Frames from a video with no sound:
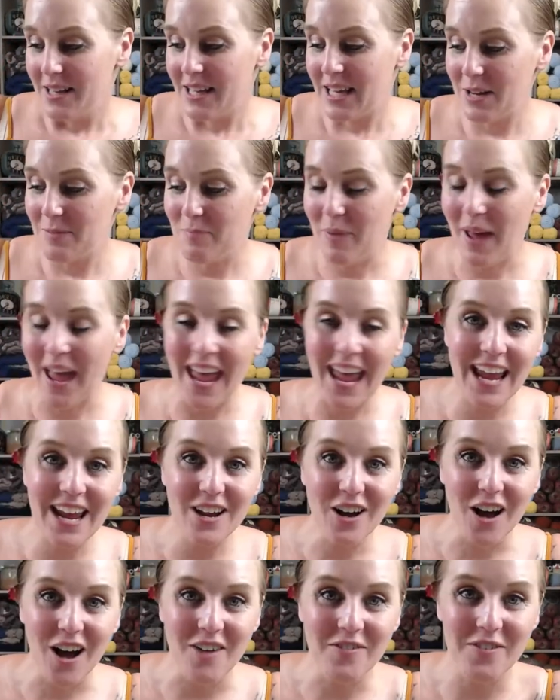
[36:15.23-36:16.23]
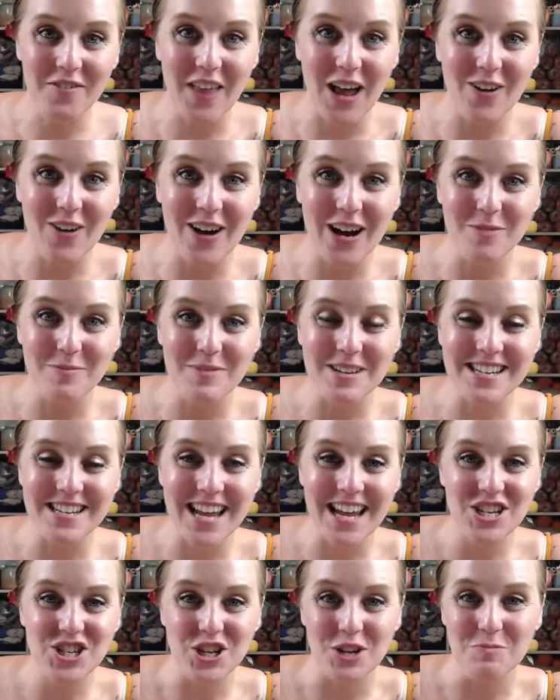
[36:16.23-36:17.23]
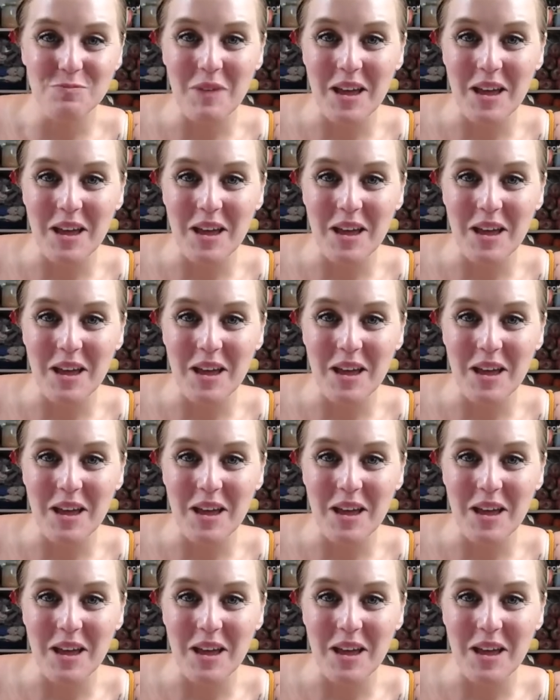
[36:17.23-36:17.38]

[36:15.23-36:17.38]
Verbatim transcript: getting paid off of that recommendation,